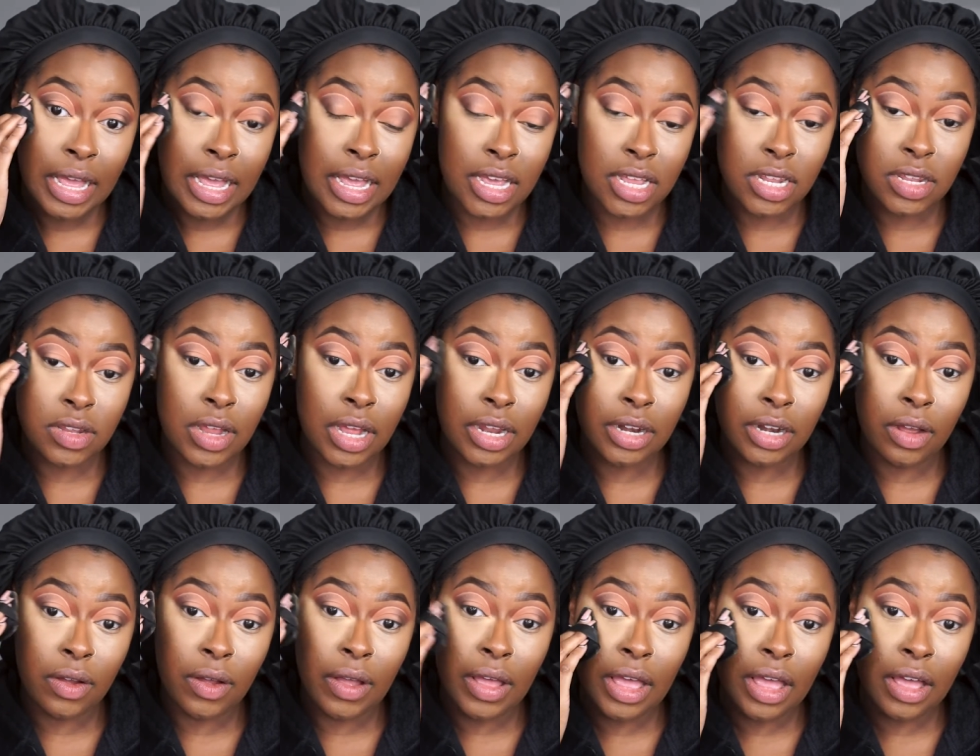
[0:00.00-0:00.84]
and so I
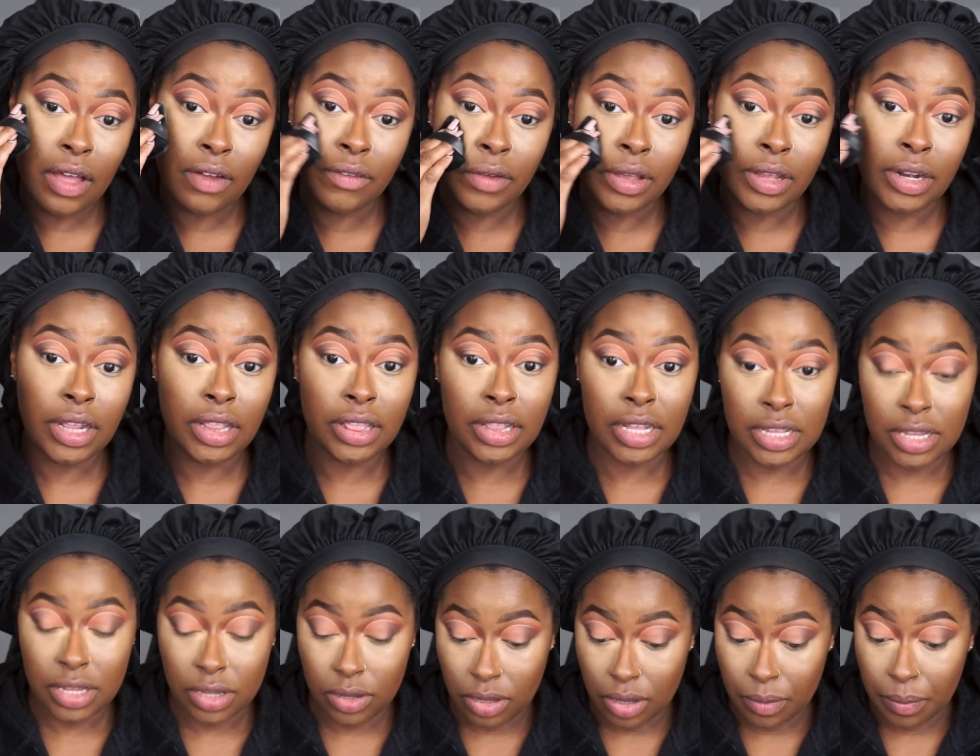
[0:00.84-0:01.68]
don't have
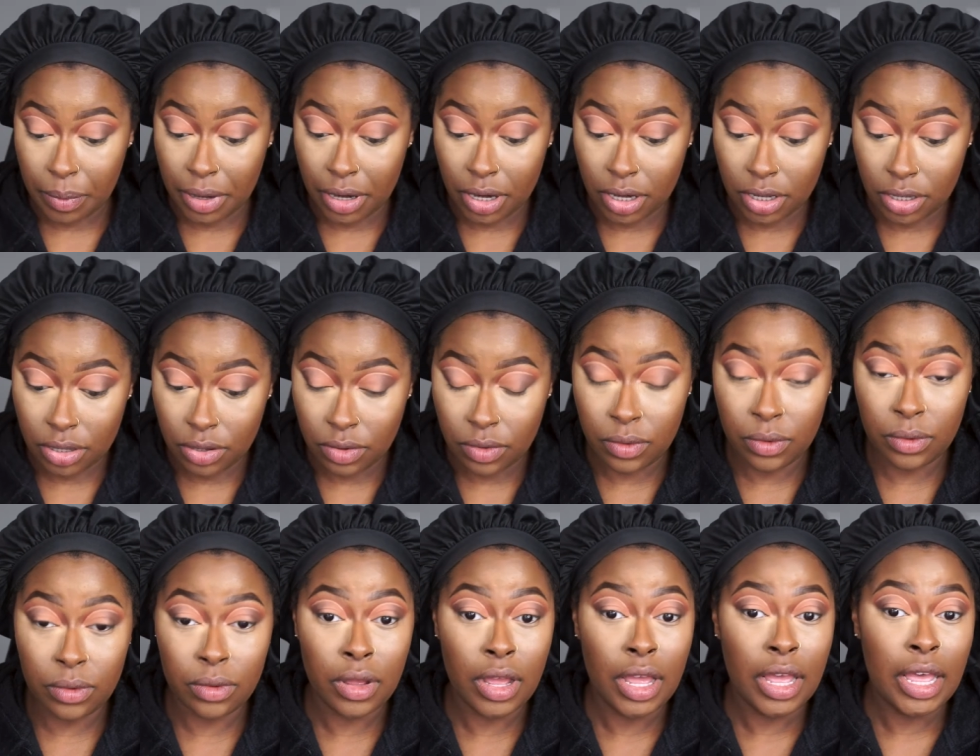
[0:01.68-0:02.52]
anything to compare it
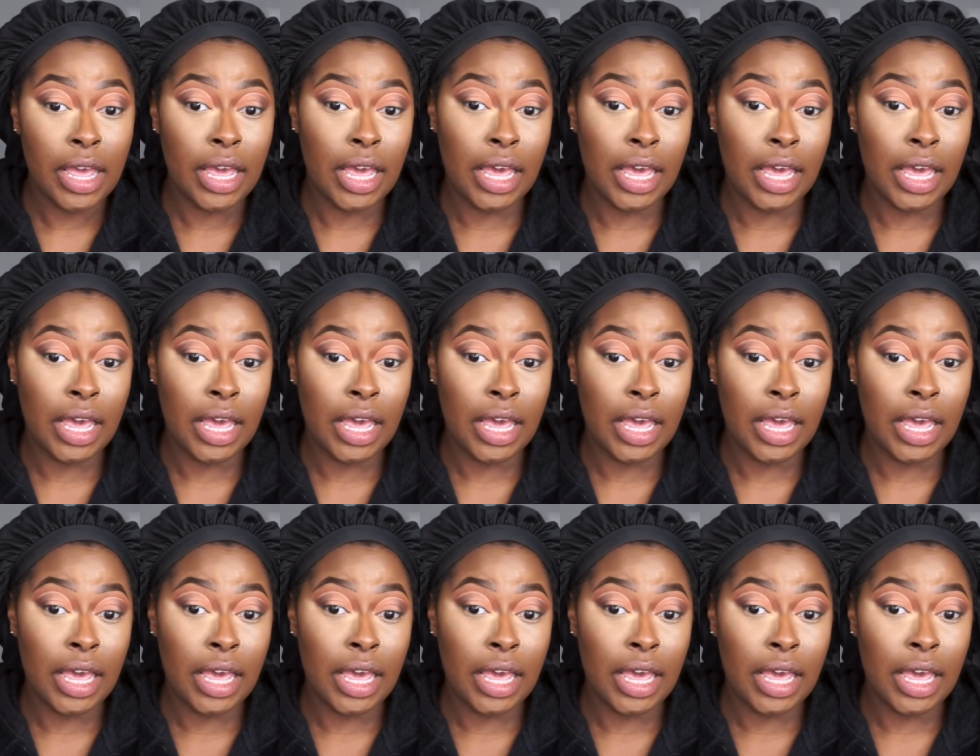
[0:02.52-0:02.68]
to